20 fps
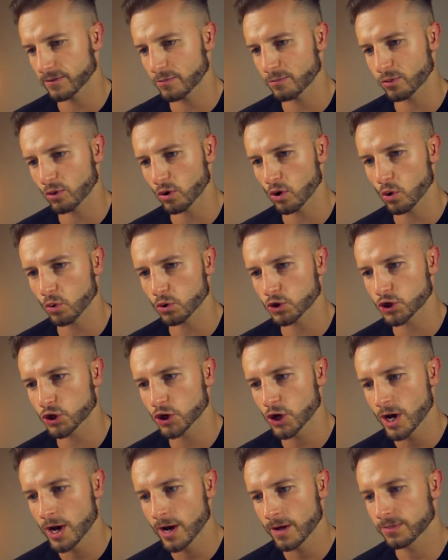approach
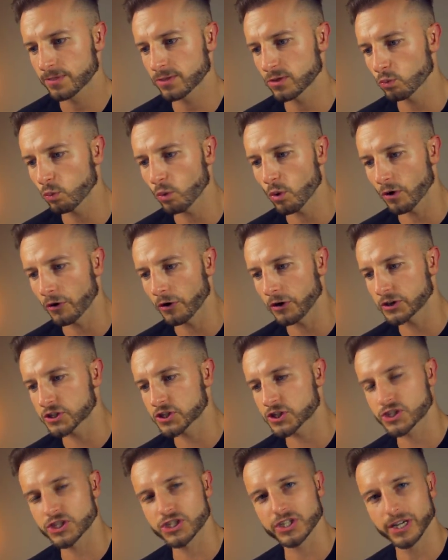towards
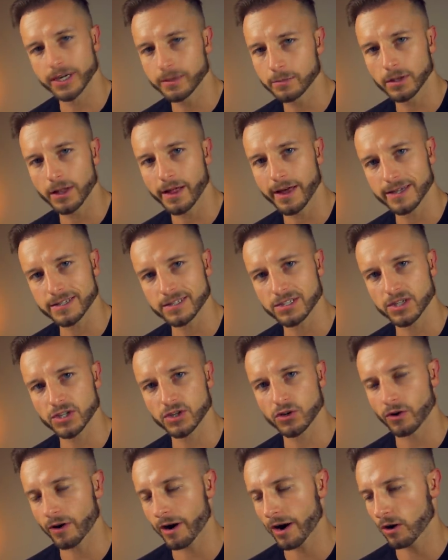stabilizing
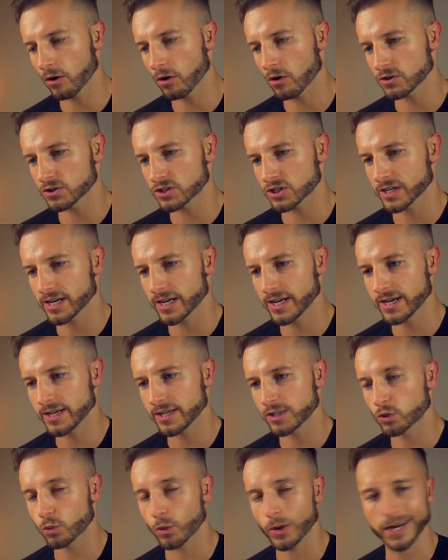your hair loss
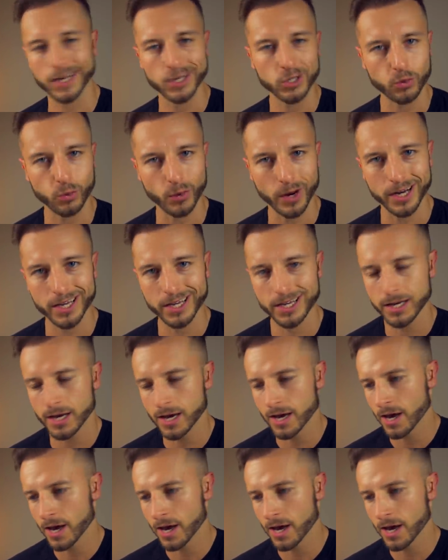in 2020.